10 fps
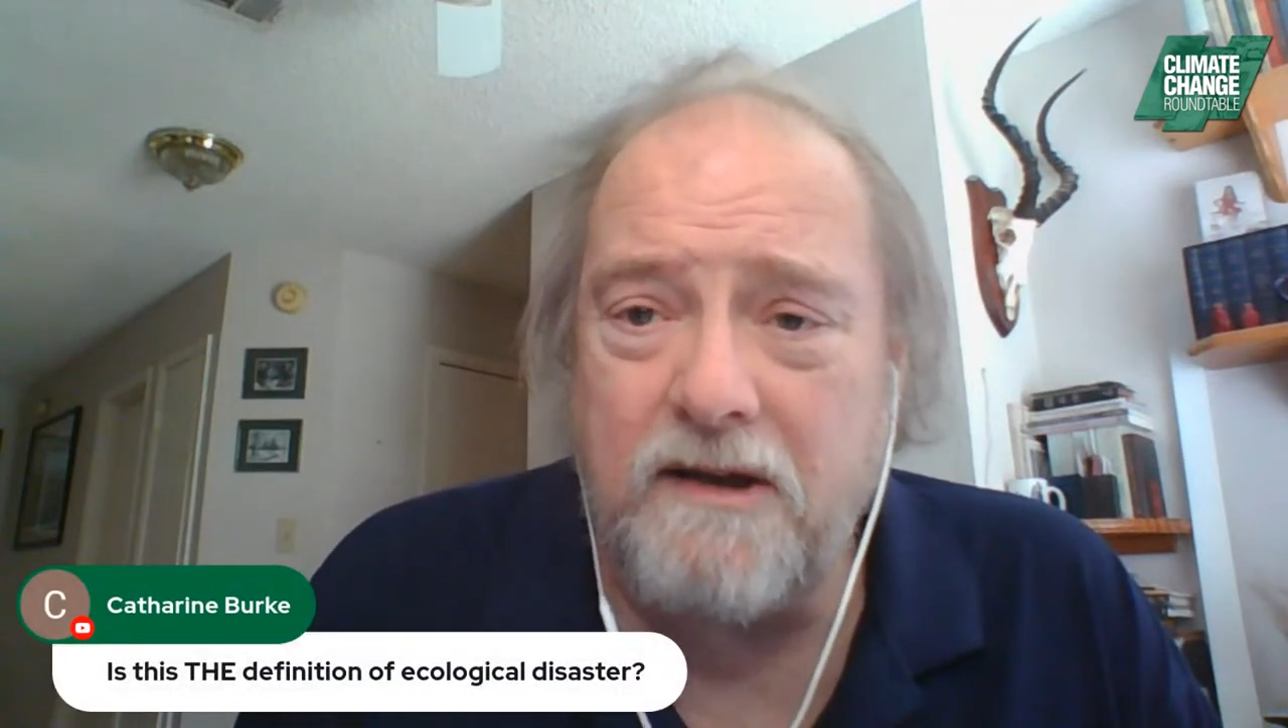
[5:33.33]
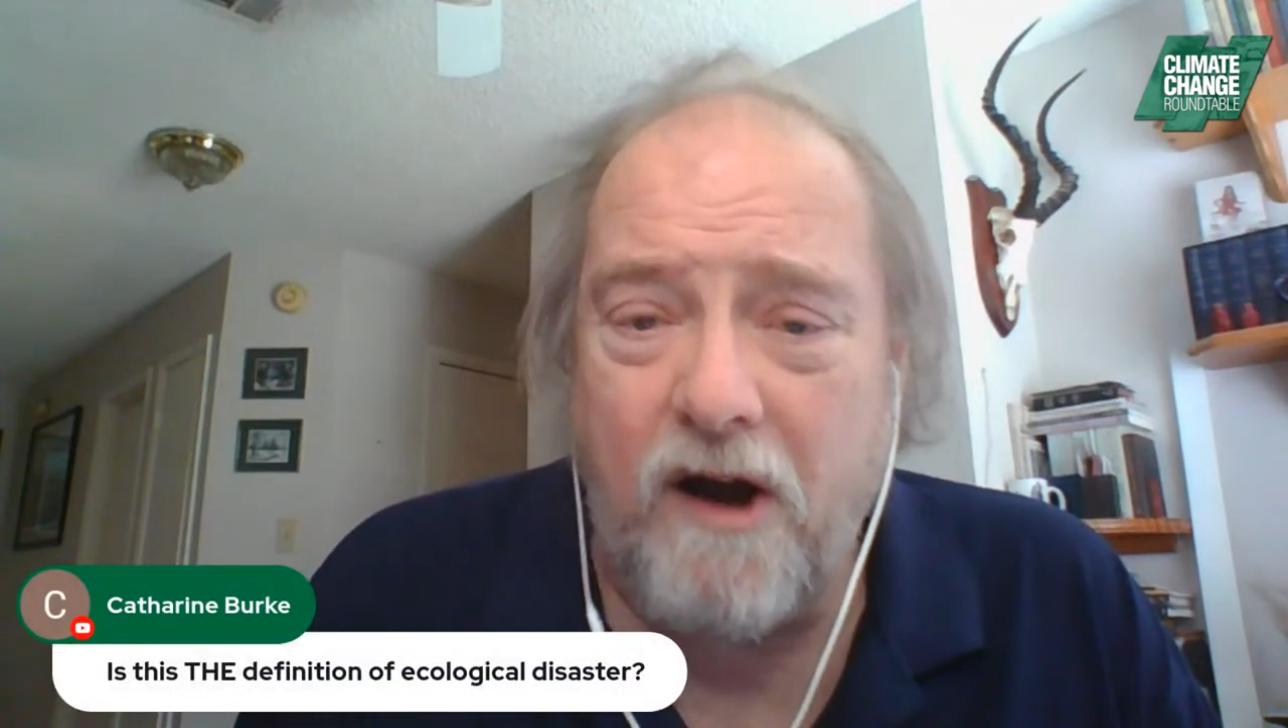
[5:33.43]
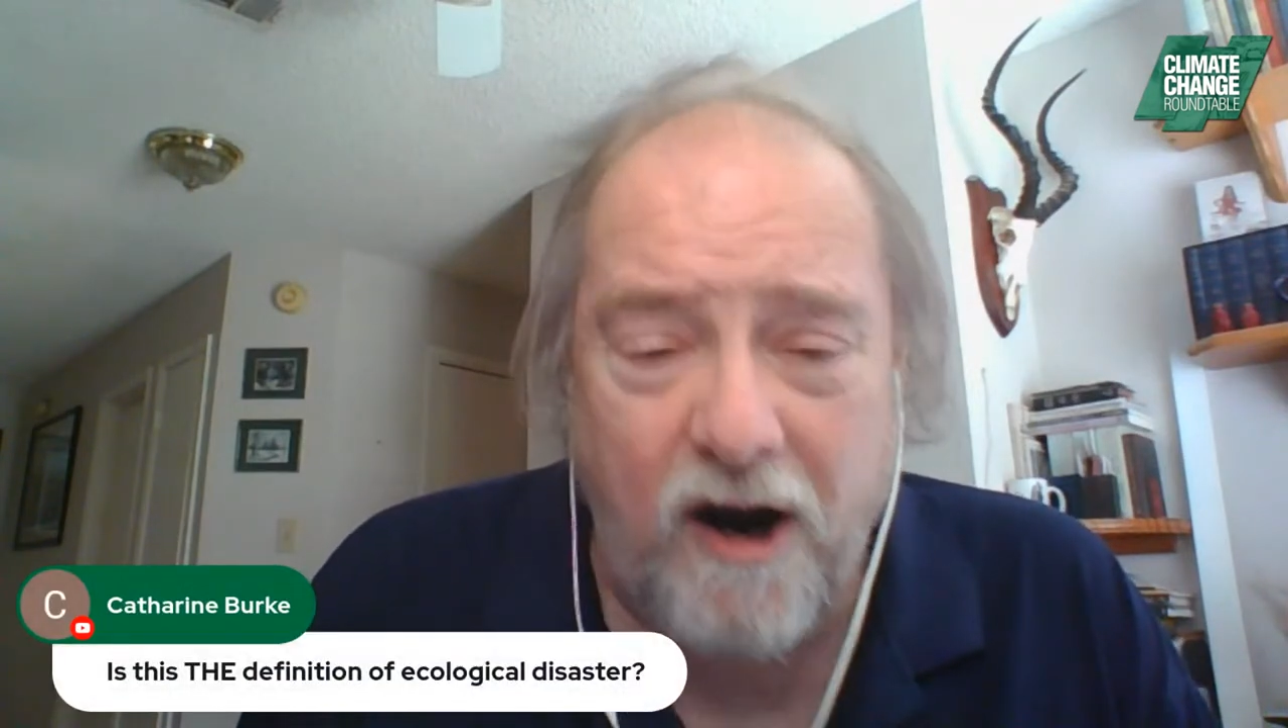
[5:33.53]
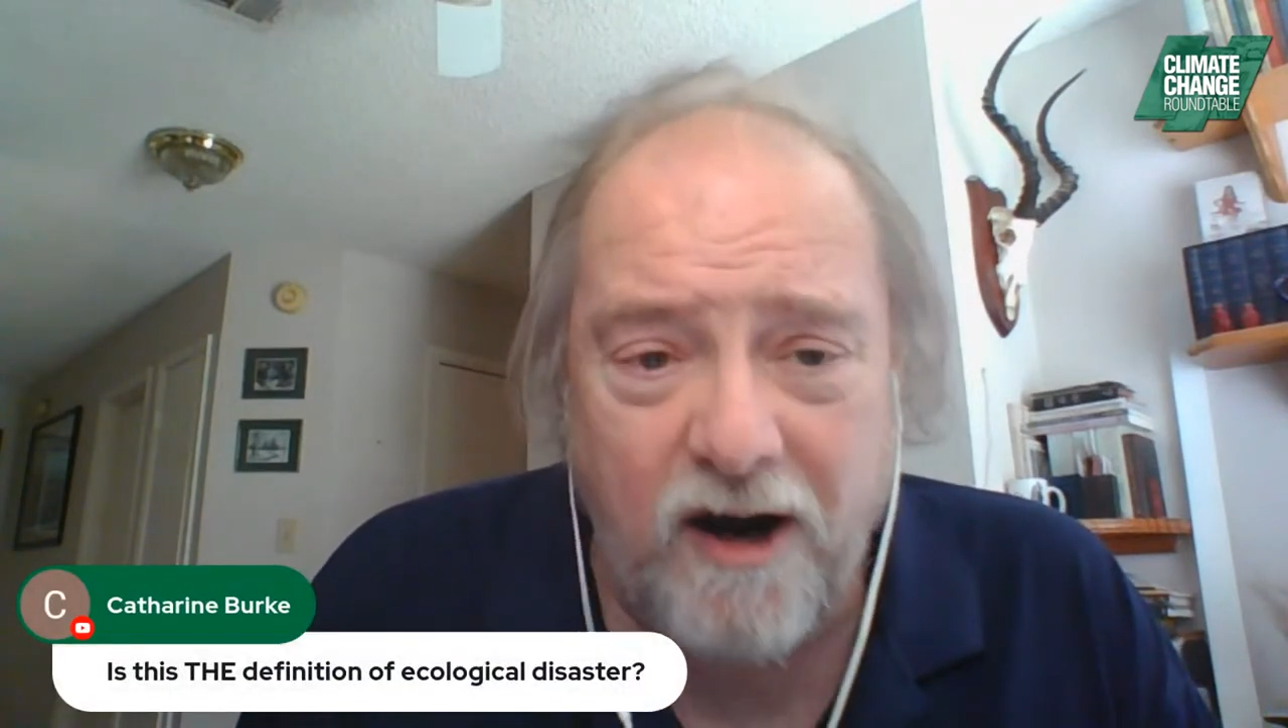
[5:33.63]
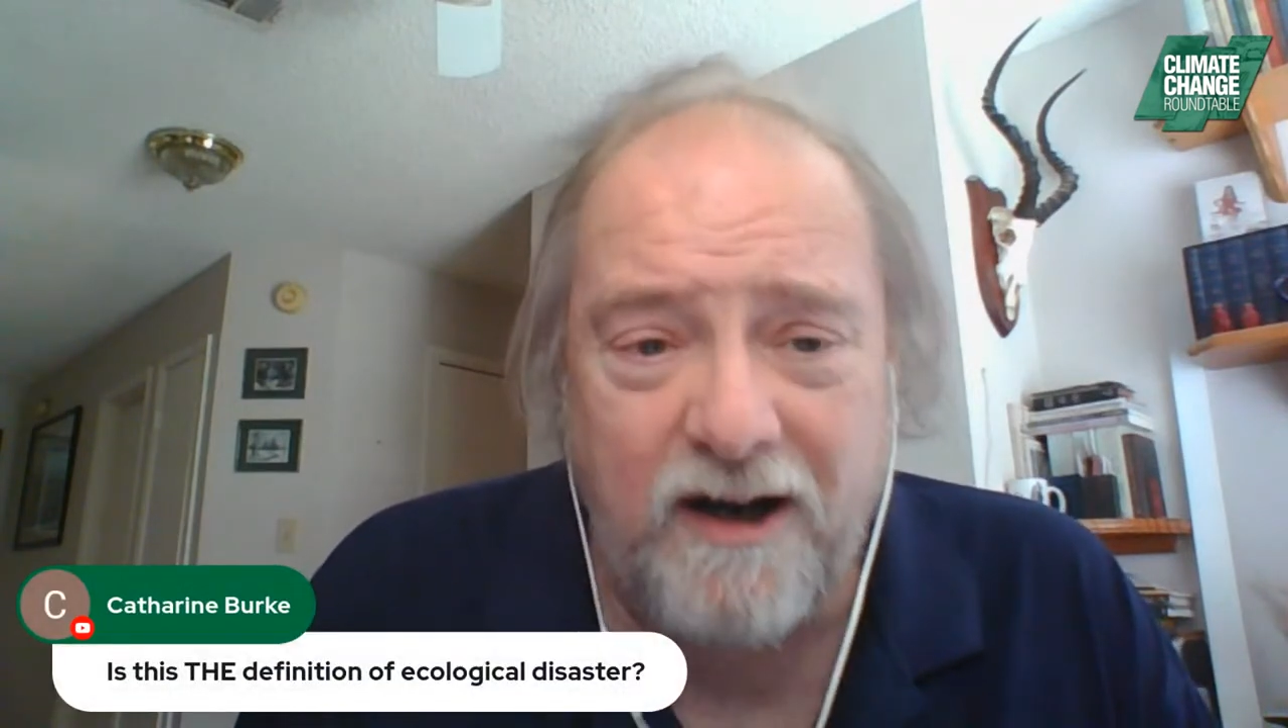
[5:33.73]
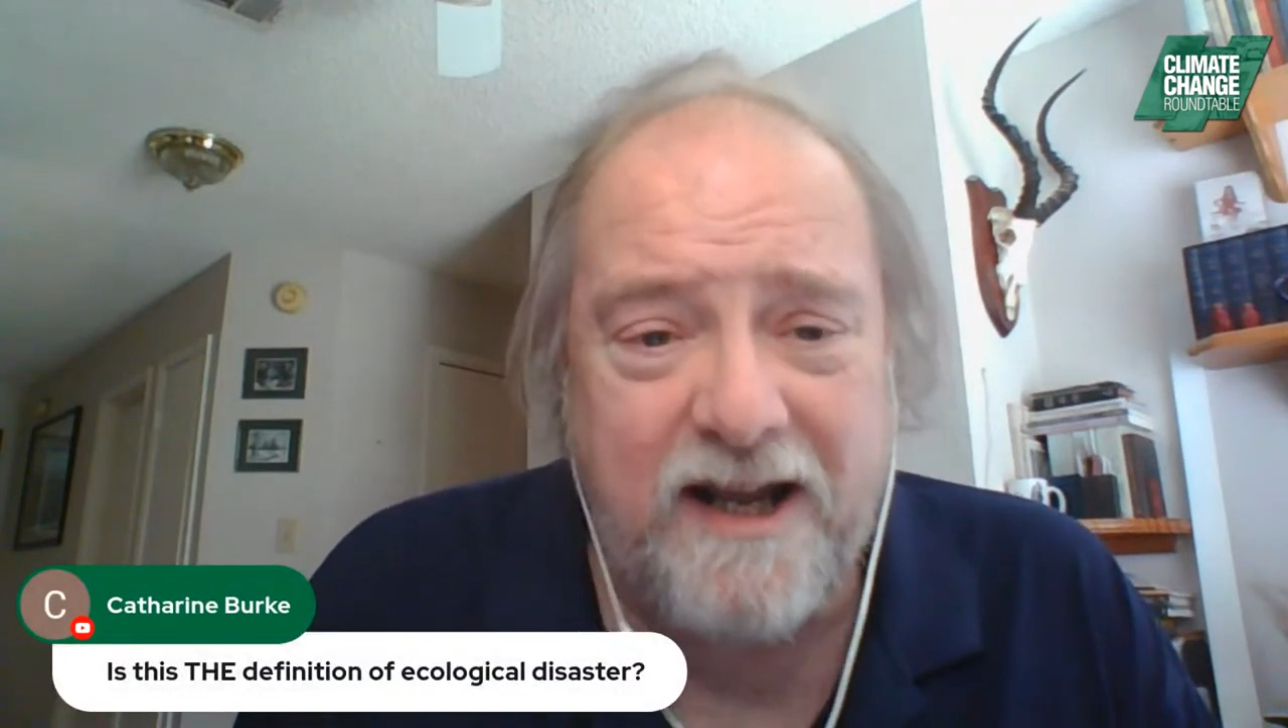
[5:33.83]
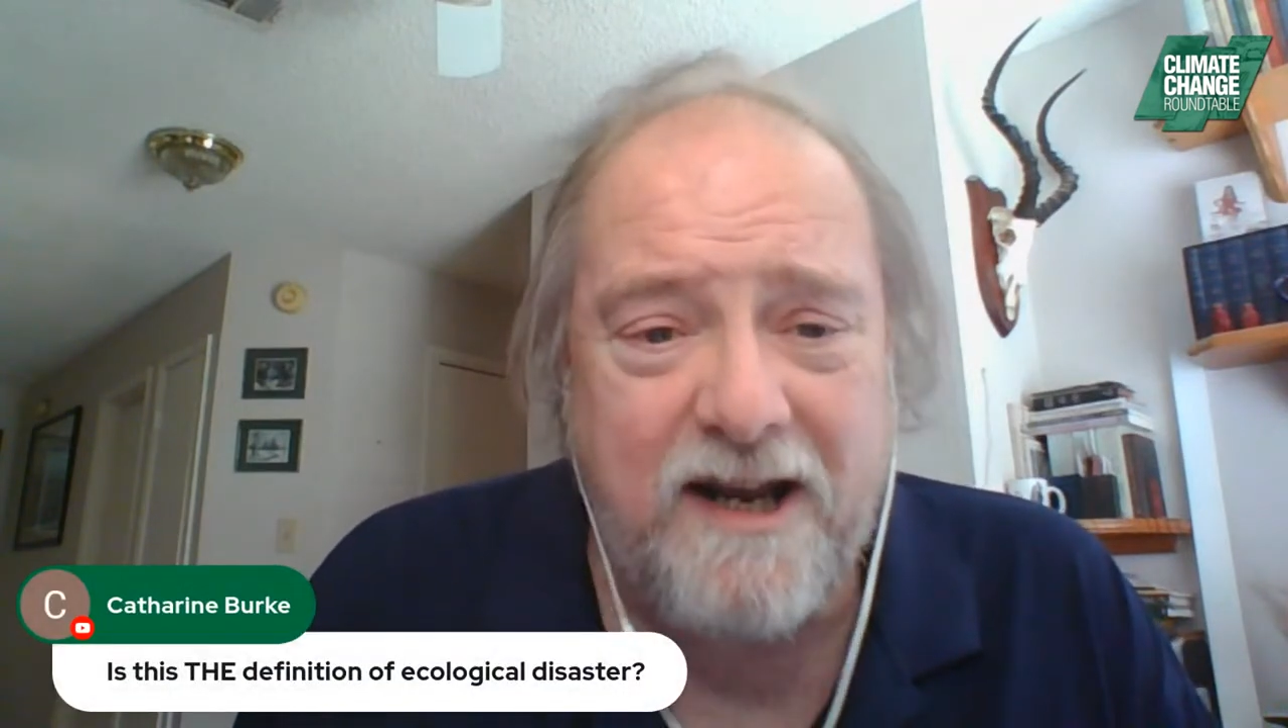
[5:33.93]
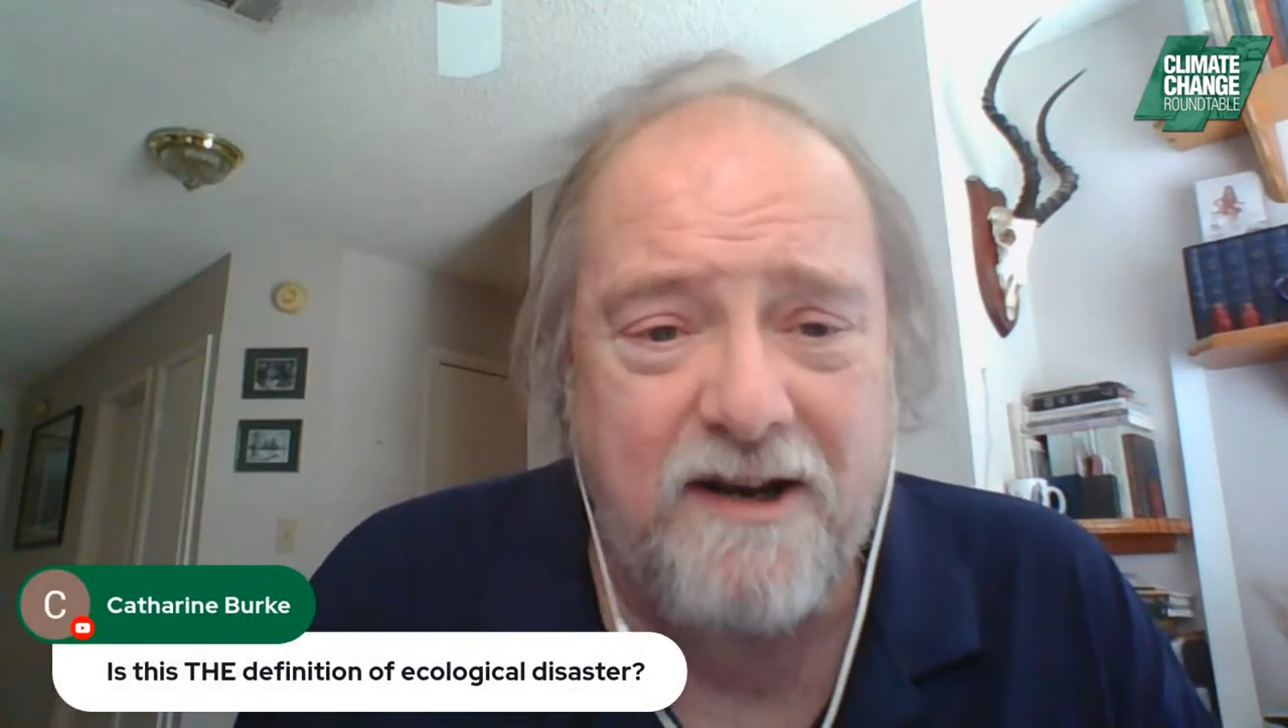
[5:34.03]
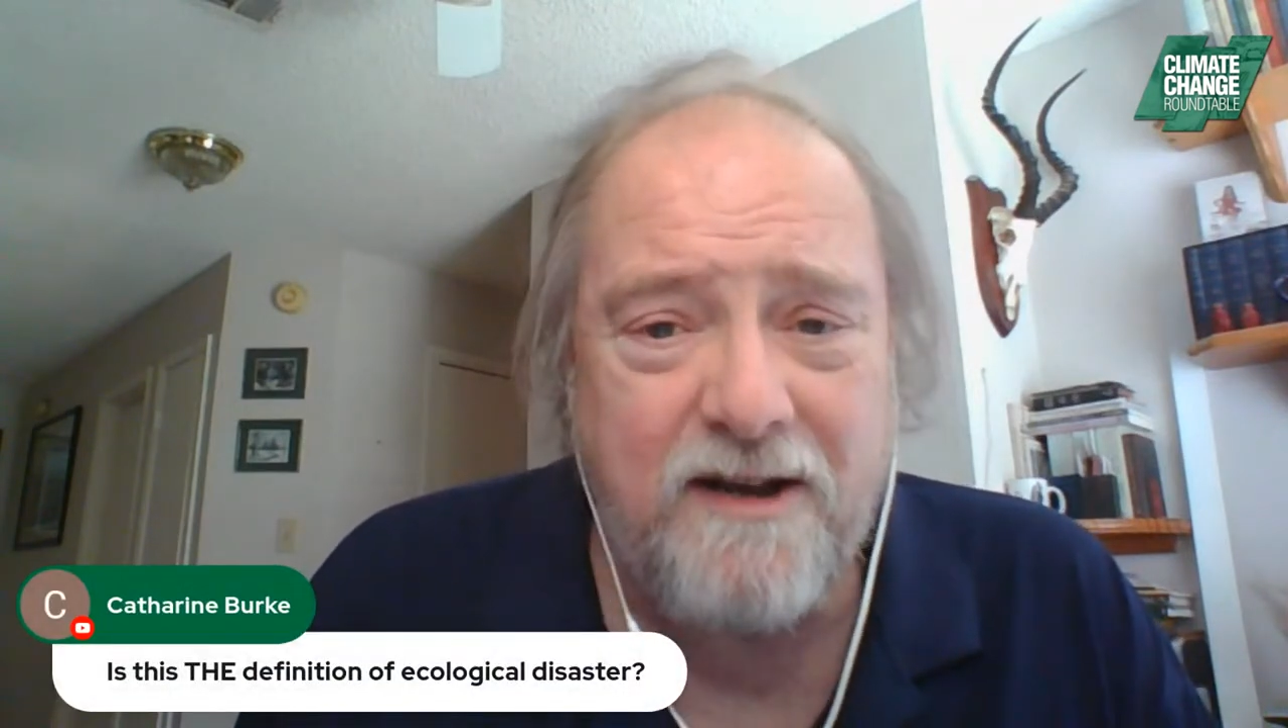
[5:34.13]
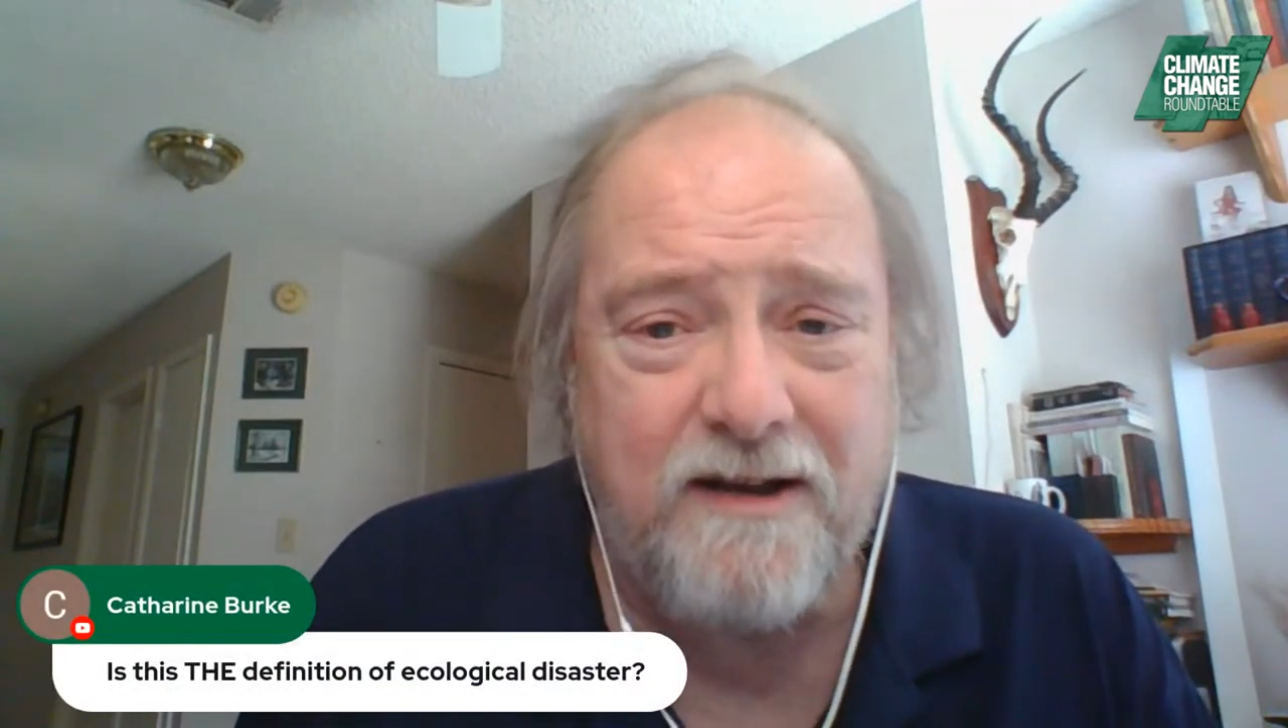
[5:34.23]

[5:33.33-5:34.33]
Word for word: hardly